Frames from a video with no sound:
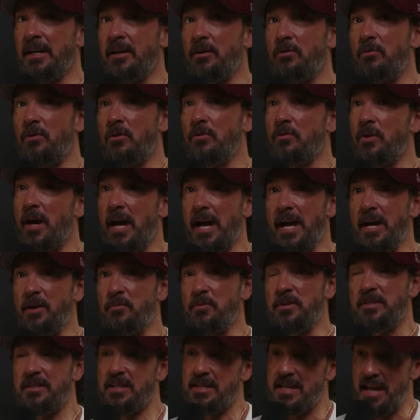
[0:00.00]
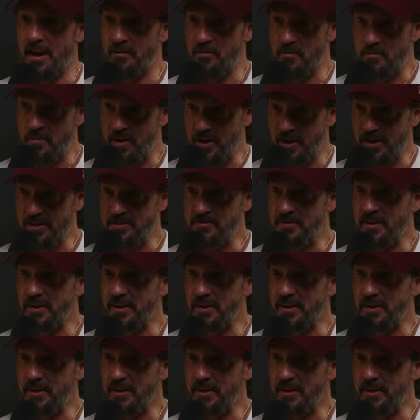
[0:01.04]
Well, we didn't have a marriage